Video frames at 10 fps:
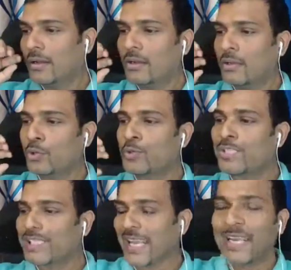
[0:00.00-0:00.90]
you
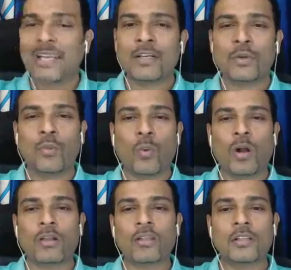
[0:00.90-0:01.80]
select
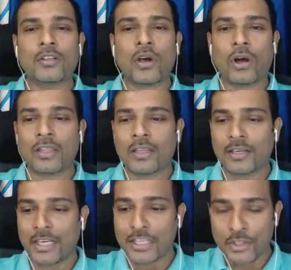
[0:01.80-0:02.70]
what the thought
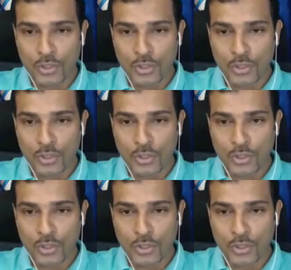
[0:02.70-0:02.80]
that needs